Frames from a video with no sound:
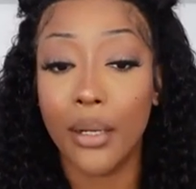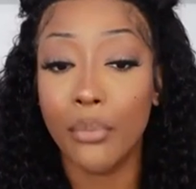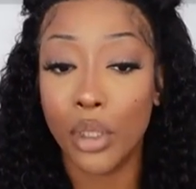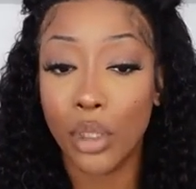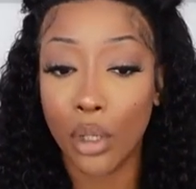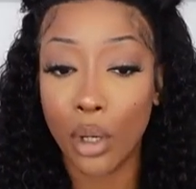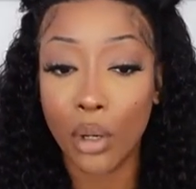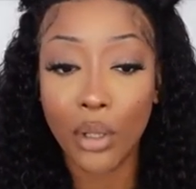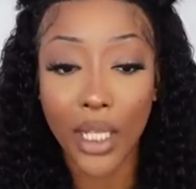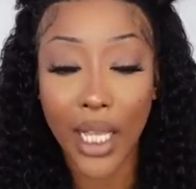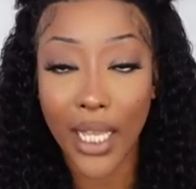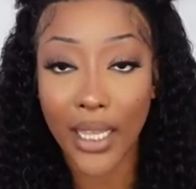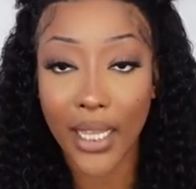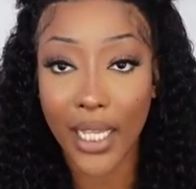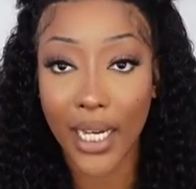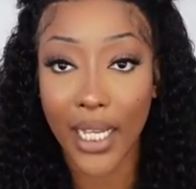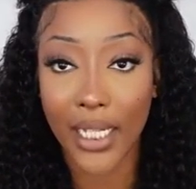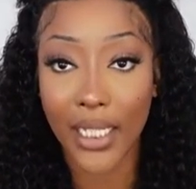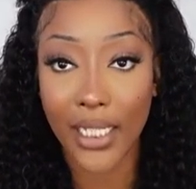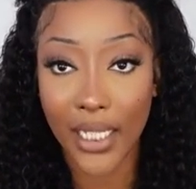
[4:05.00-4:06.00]
so glad
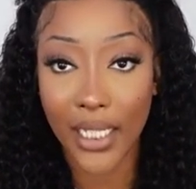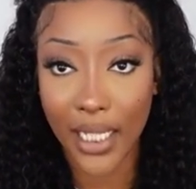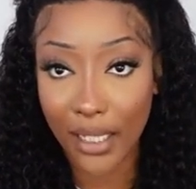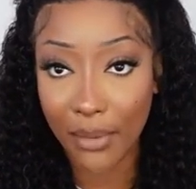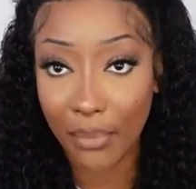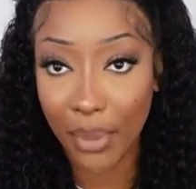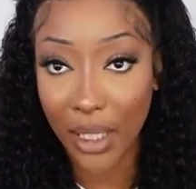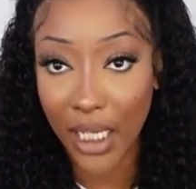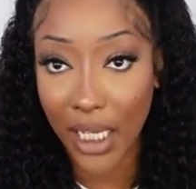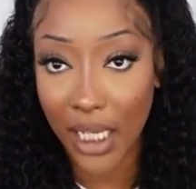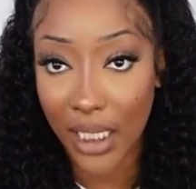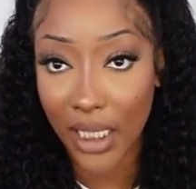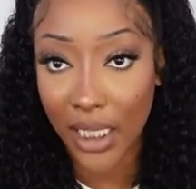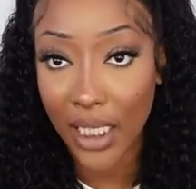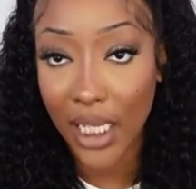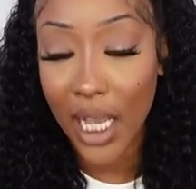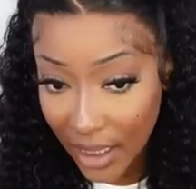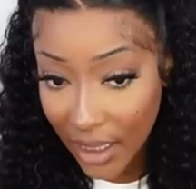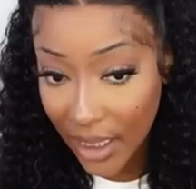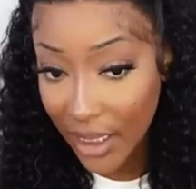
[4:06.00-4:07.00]
that I did because
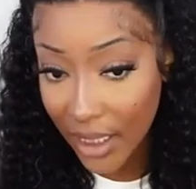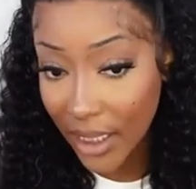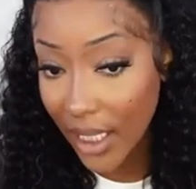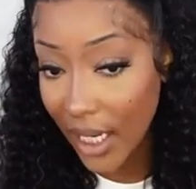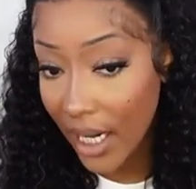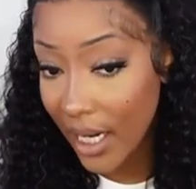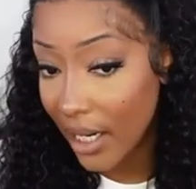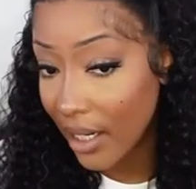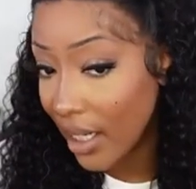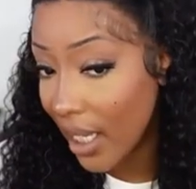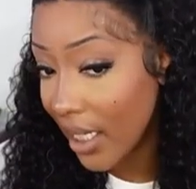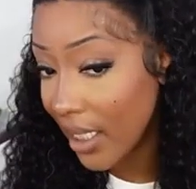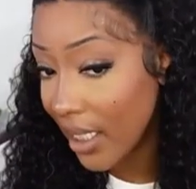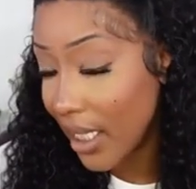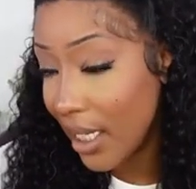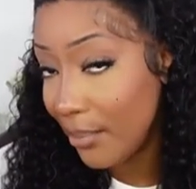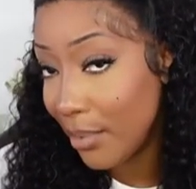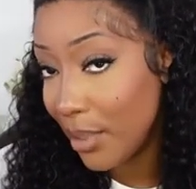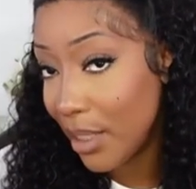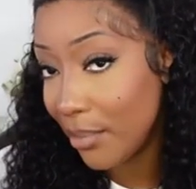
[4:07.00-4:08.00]
the hairline
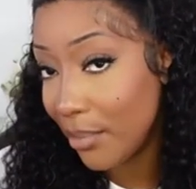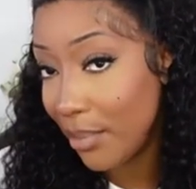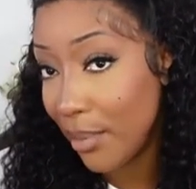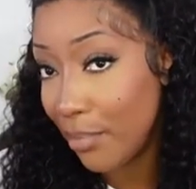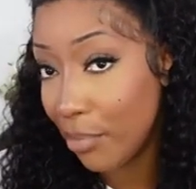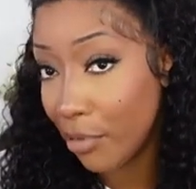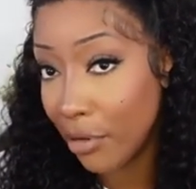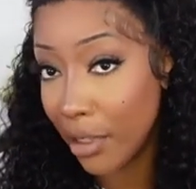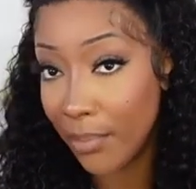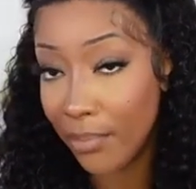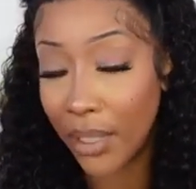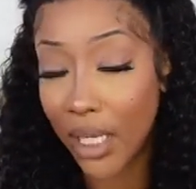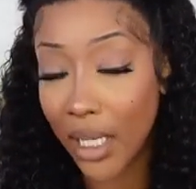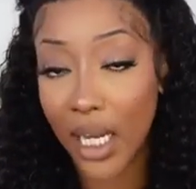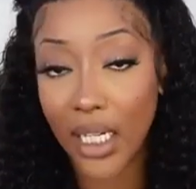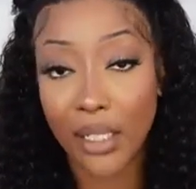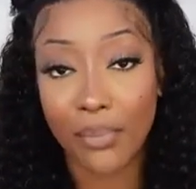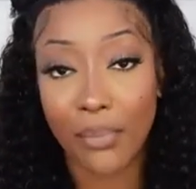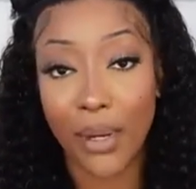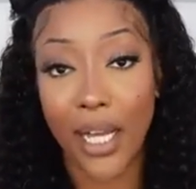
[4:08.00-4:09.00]
claims to be
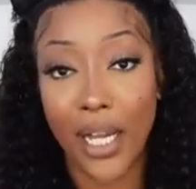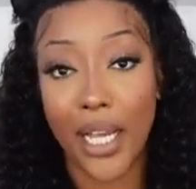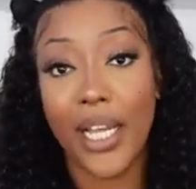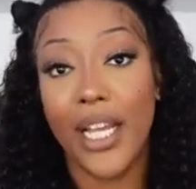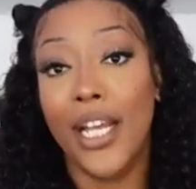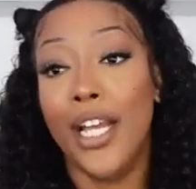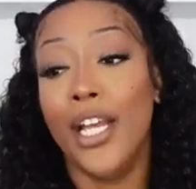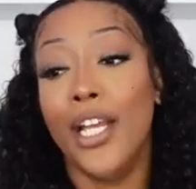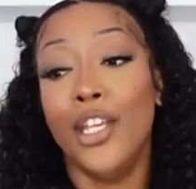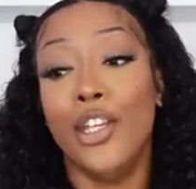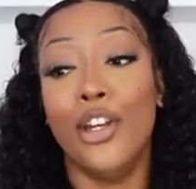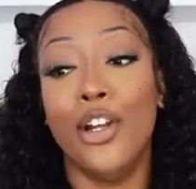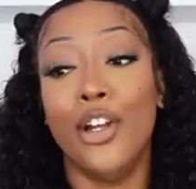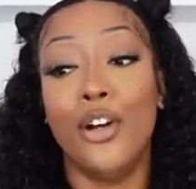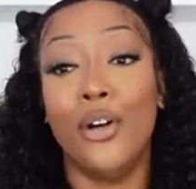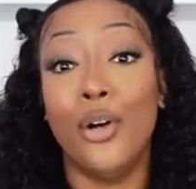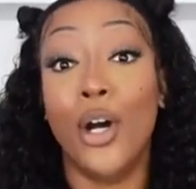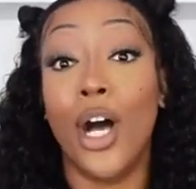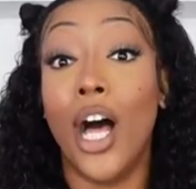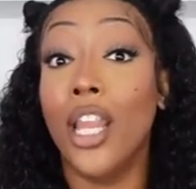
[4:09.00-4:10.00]
pre-plucked, but you
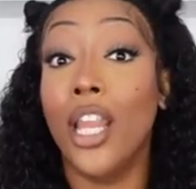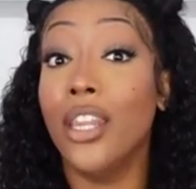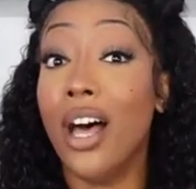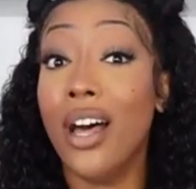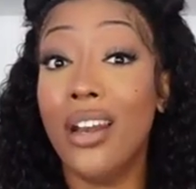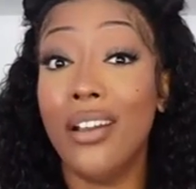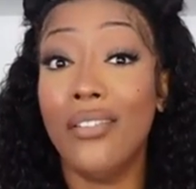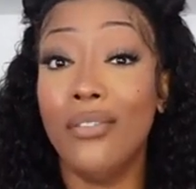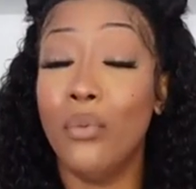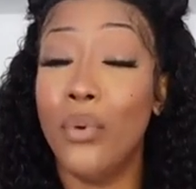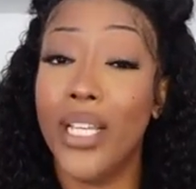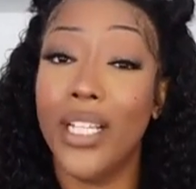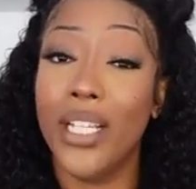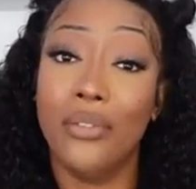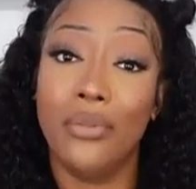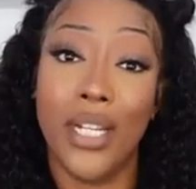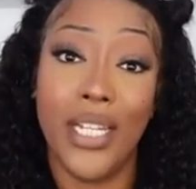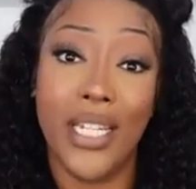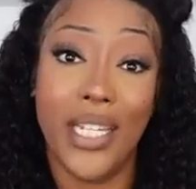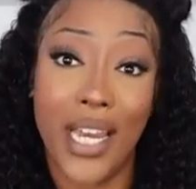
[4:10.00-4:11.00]
know, a lot of wigs
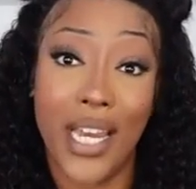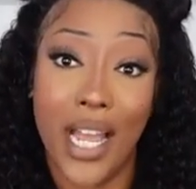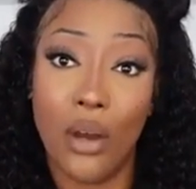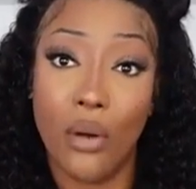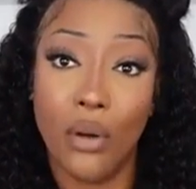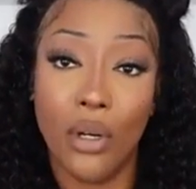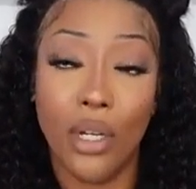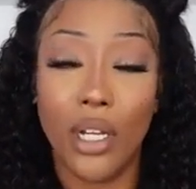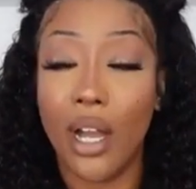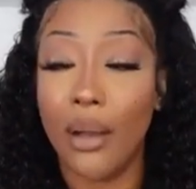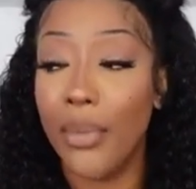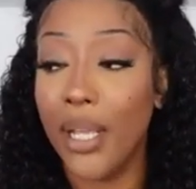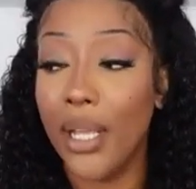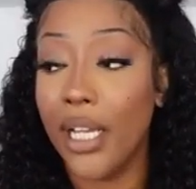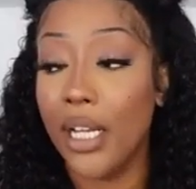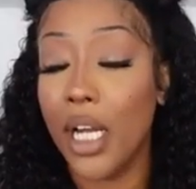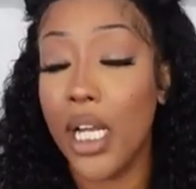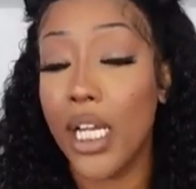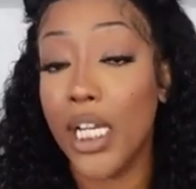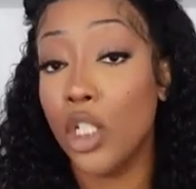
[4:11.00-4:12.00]
right now are
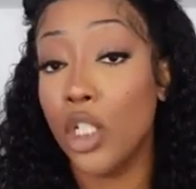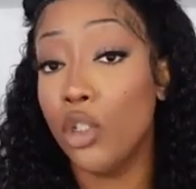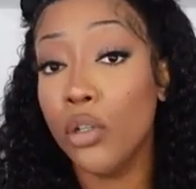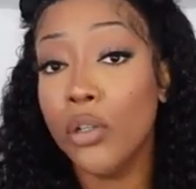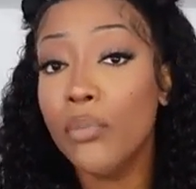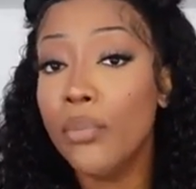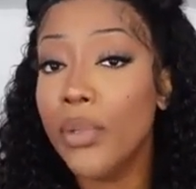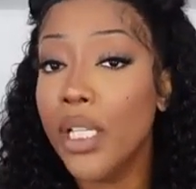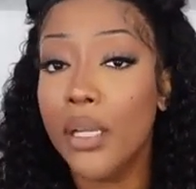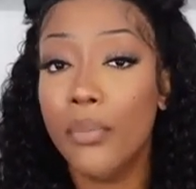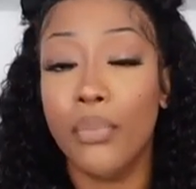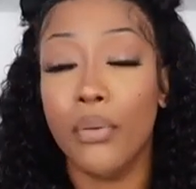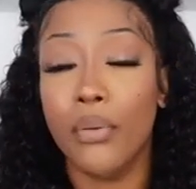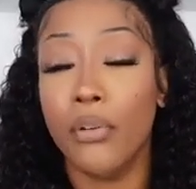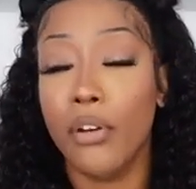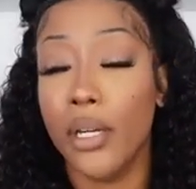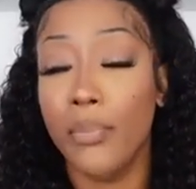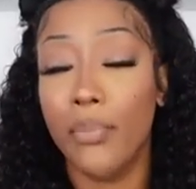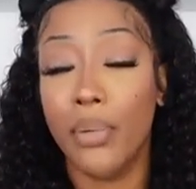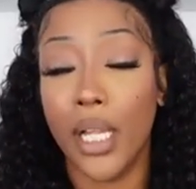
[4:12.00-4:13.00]
coming extremely
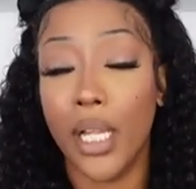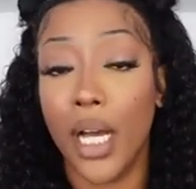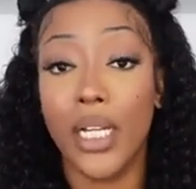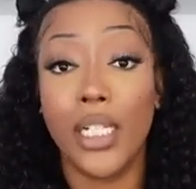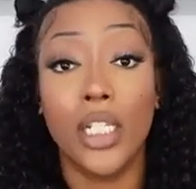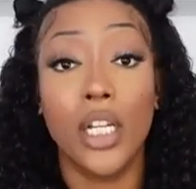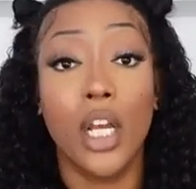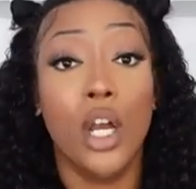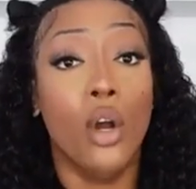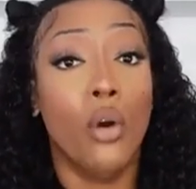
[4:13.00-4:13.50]
pre-plucked,